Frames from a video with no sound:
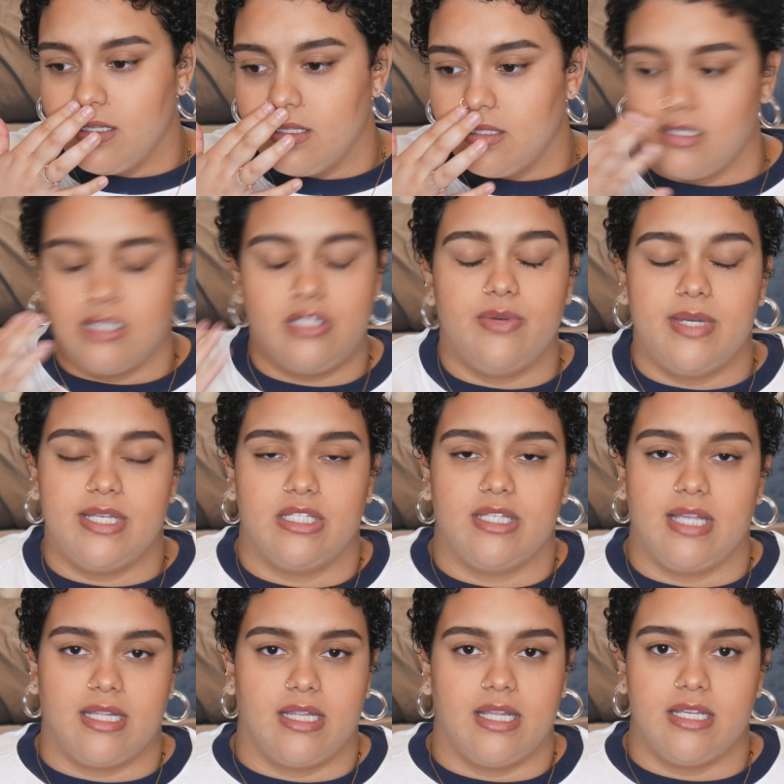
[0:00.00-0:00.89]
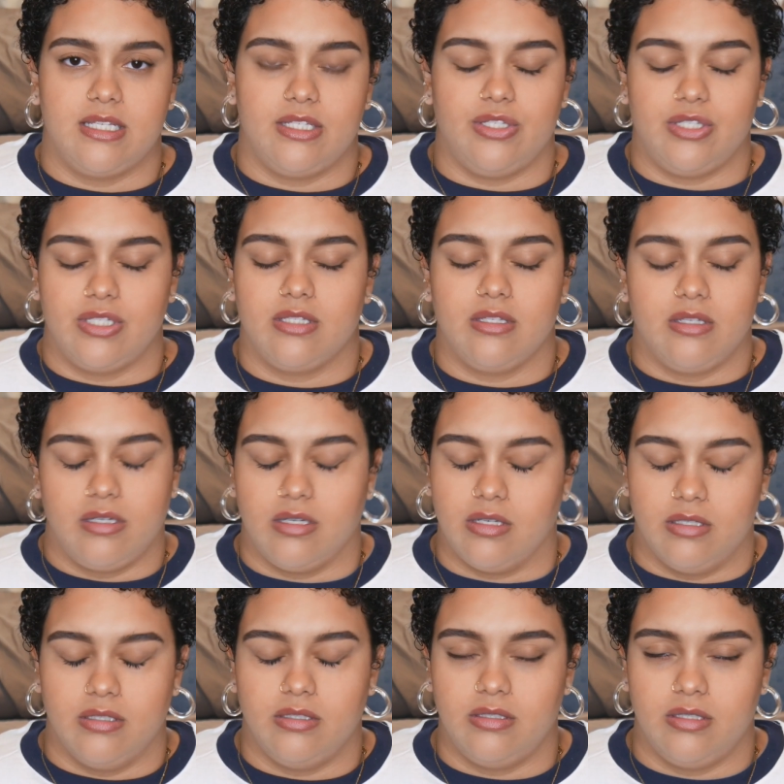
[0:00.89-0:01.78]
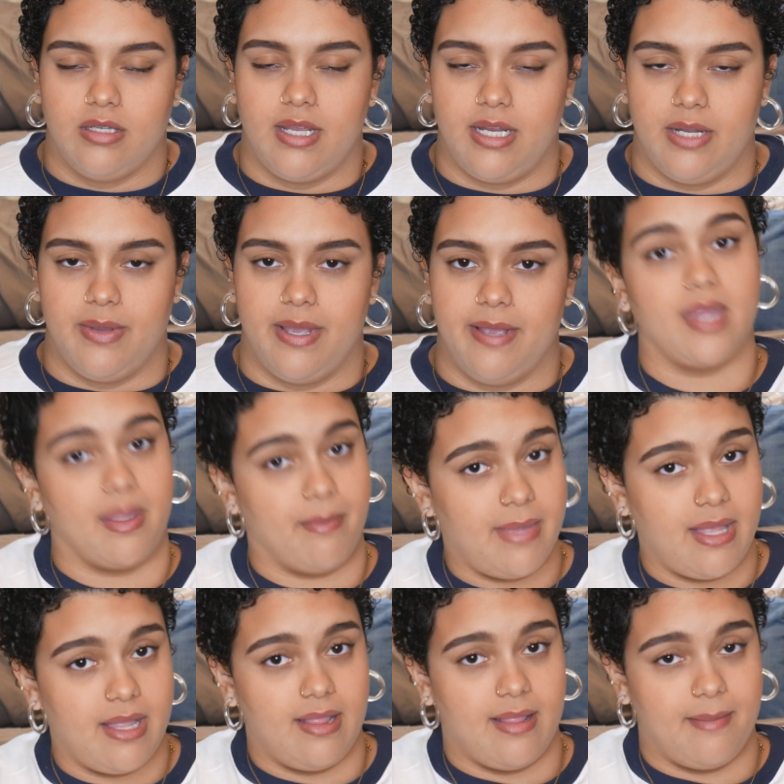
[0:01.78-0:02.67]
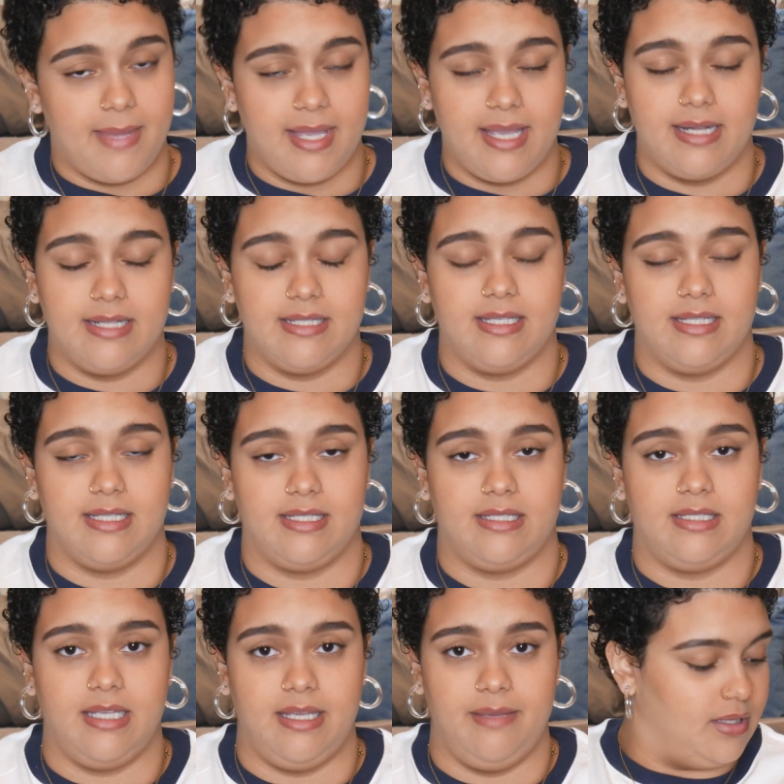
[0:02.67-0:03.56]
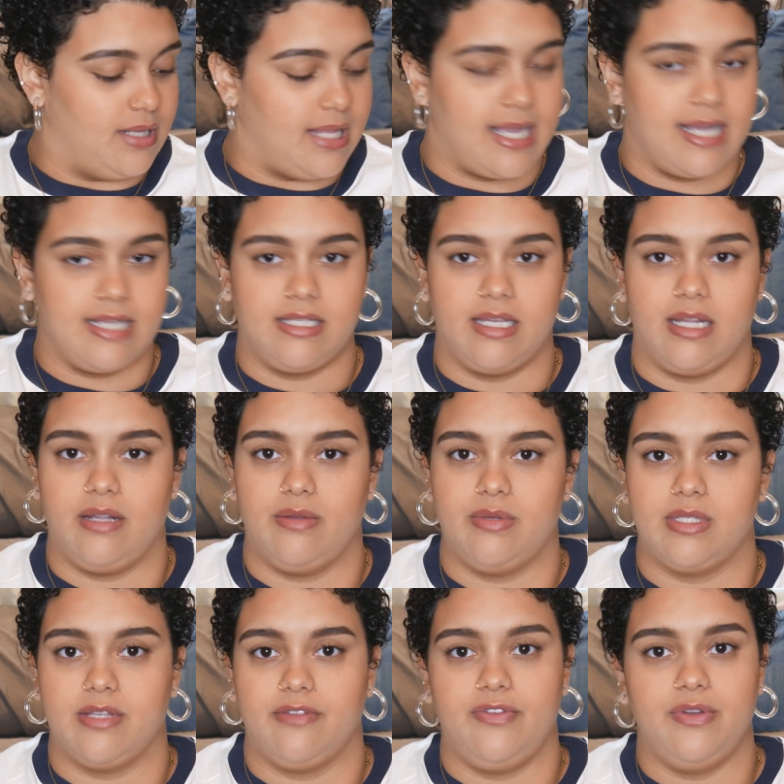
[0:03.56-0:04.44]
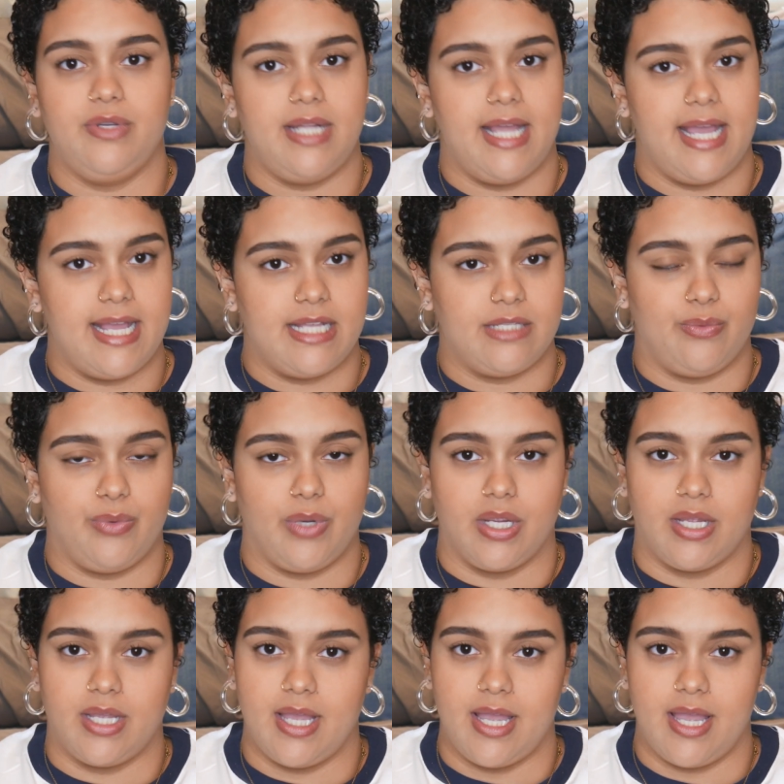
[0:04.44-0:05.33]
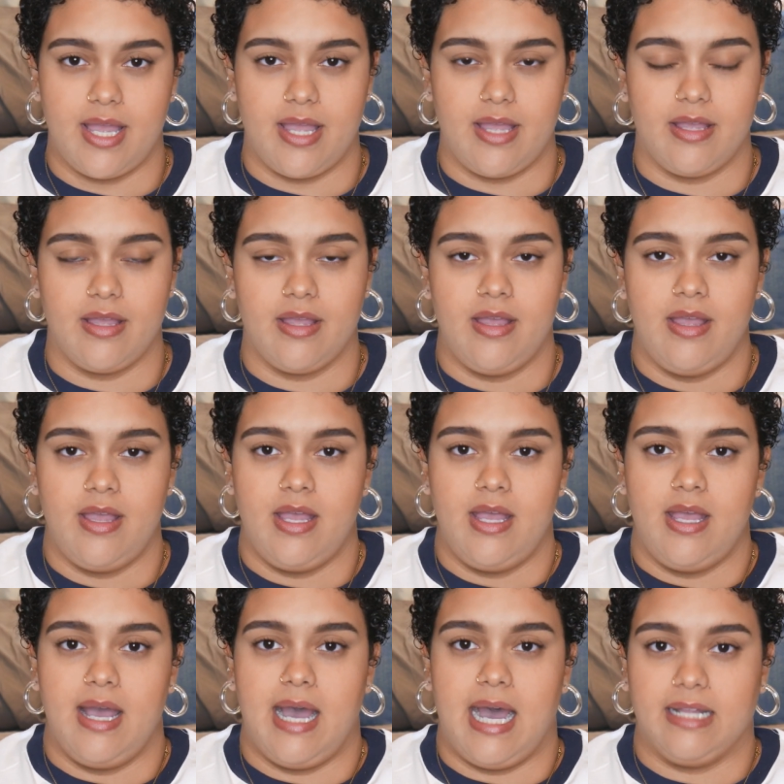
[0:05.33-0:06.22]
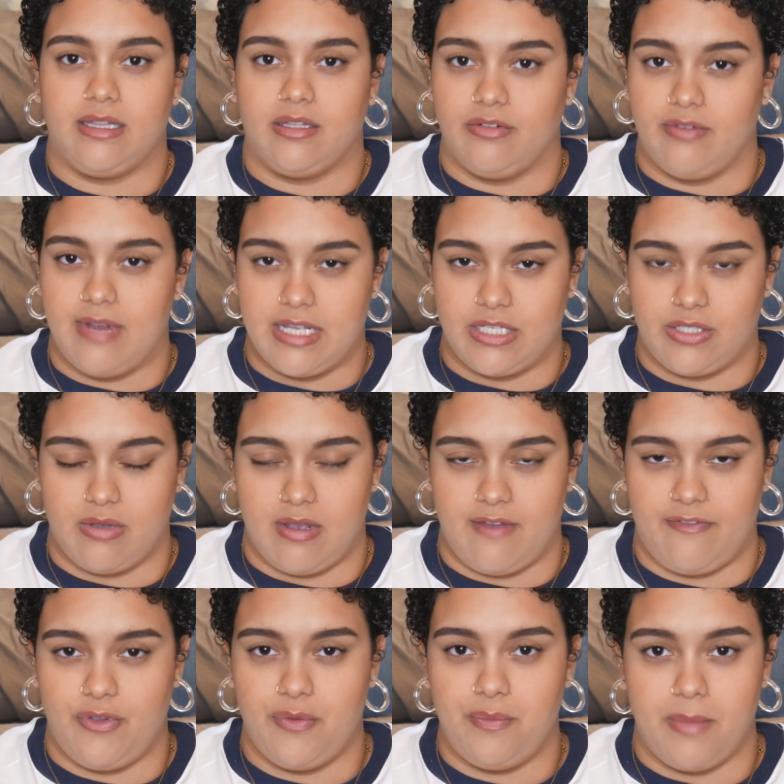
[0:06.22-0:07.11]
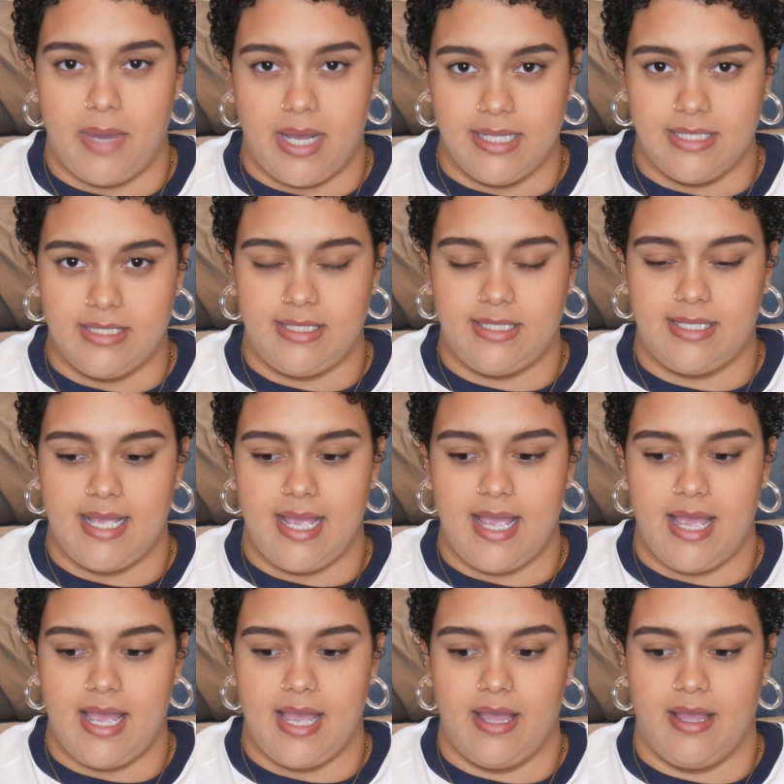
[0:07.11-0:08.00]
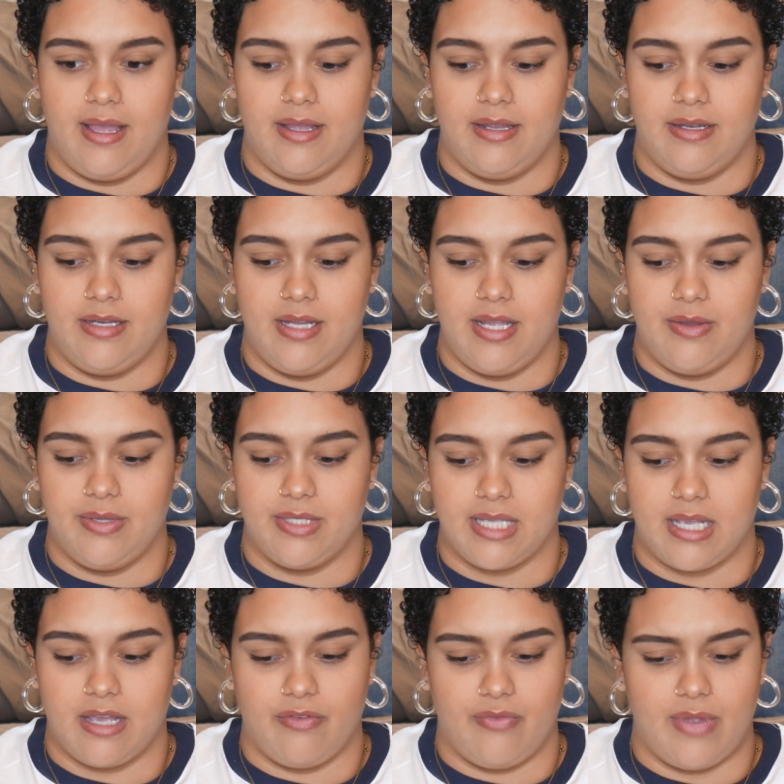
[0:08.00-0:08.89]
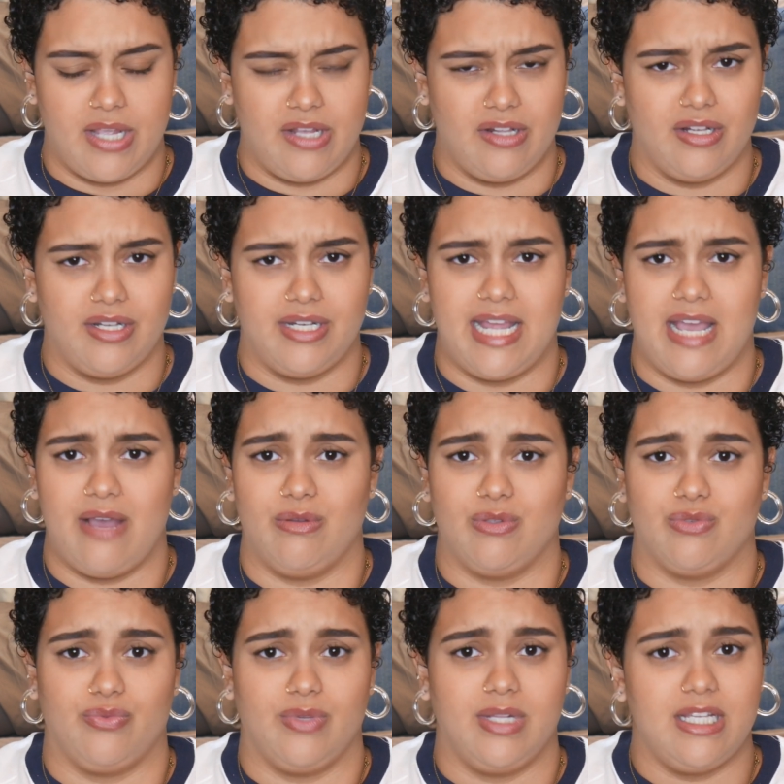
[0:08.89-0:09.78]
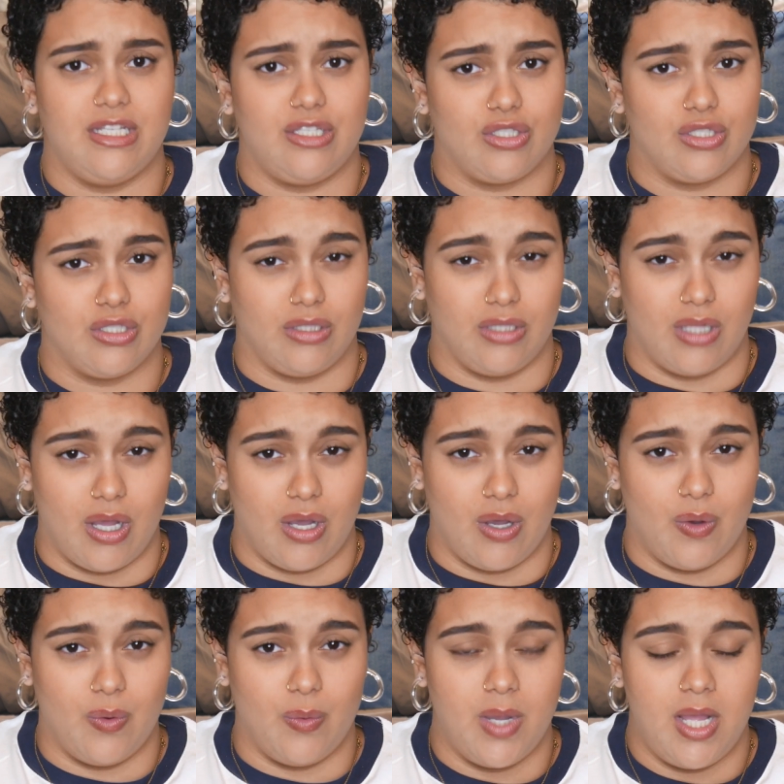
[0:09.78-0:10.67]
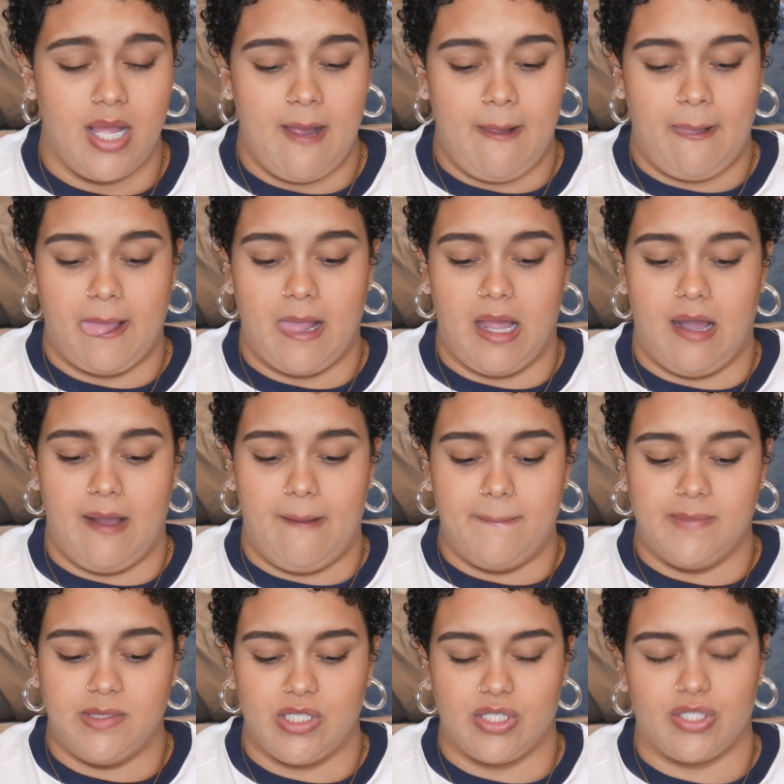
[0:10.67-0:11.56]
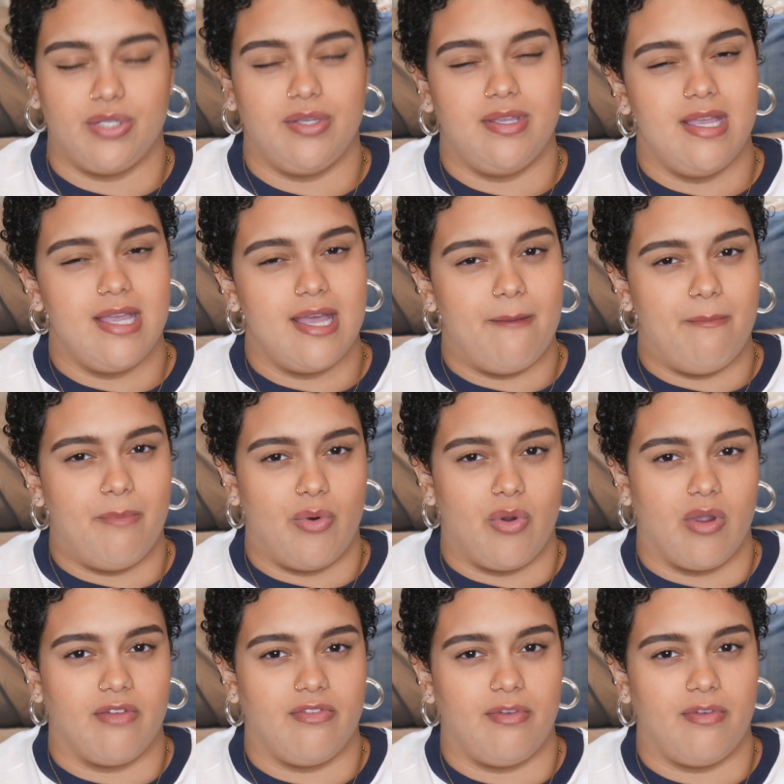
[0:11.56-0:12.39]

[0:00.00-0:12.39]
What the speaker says: this, you just anyway, let me get into this tea. Like I said, it was a few days working at the restaurant, a few months, and it was like a regular day. It was really slow. Just so you can get more of